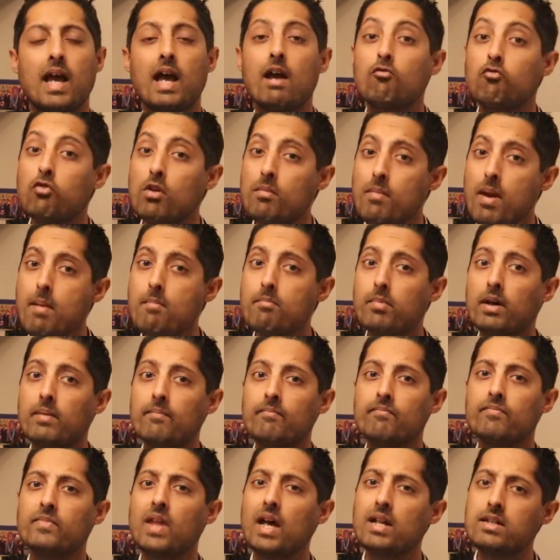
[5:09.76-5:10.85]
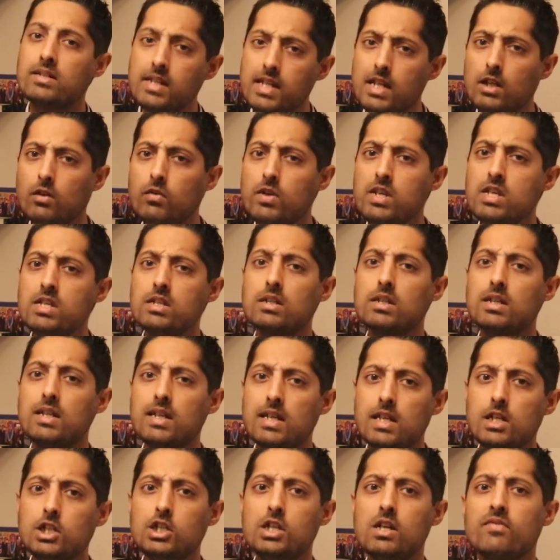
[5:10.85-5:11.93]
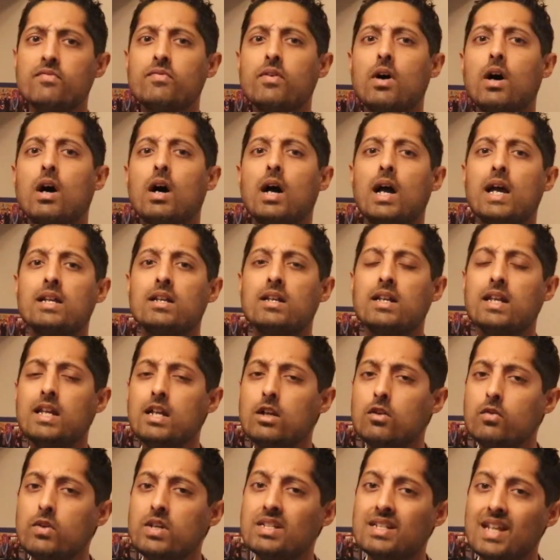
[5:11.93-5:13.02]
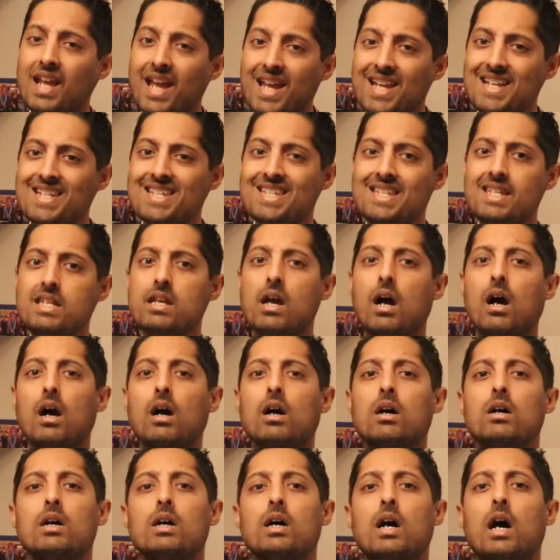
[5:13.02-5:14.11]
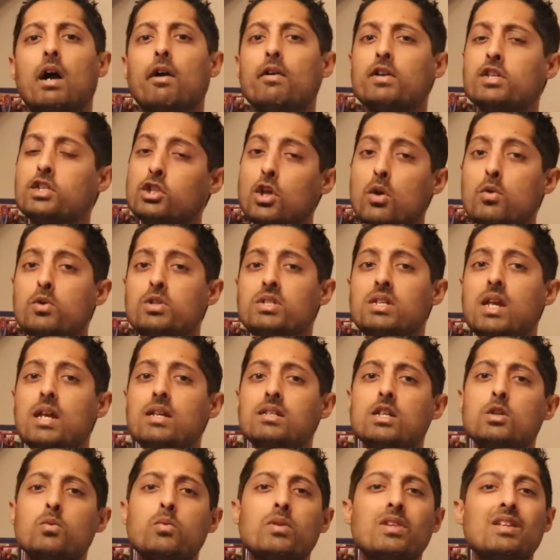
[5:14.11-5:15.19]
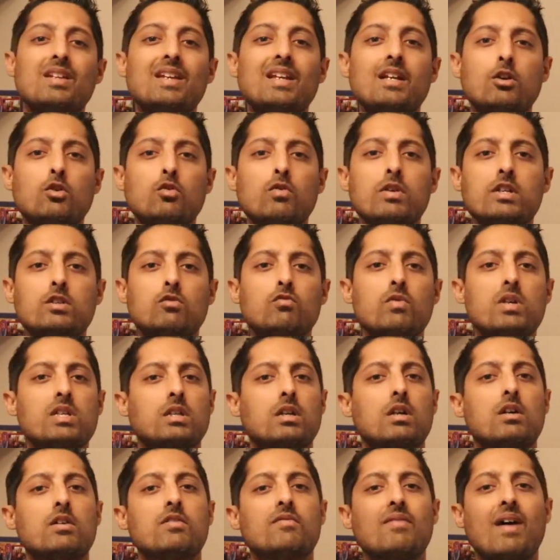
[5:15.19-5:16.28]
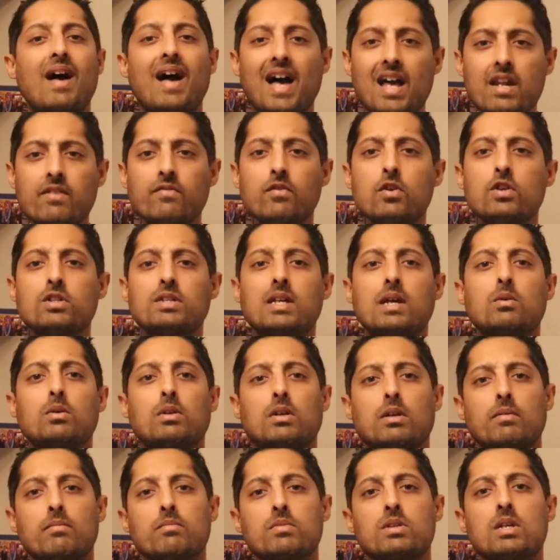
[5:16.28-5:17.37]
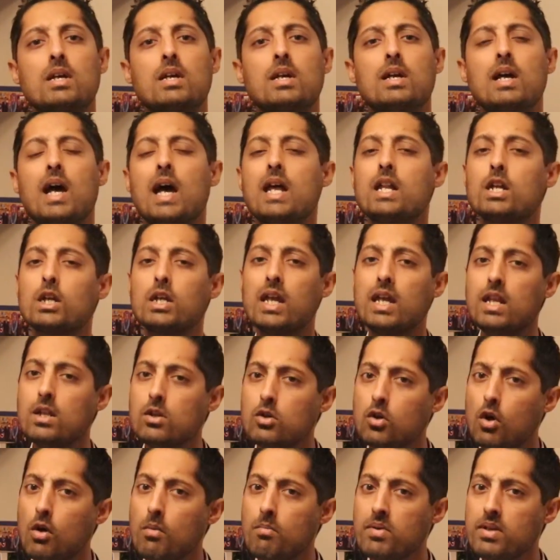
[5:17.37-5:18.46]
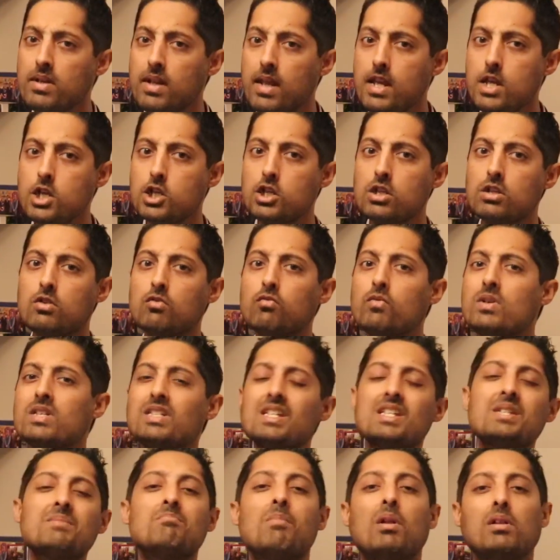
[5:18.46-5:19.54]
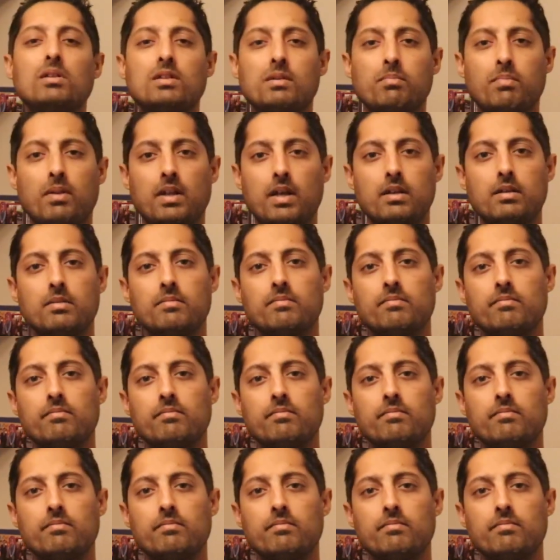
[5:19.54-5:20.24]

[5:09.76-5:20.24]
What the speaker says: Remember that a decreased eGFR and an increased ACR are associated with an increased risk of adverse outcomes, and in combination, the risk is multiplied.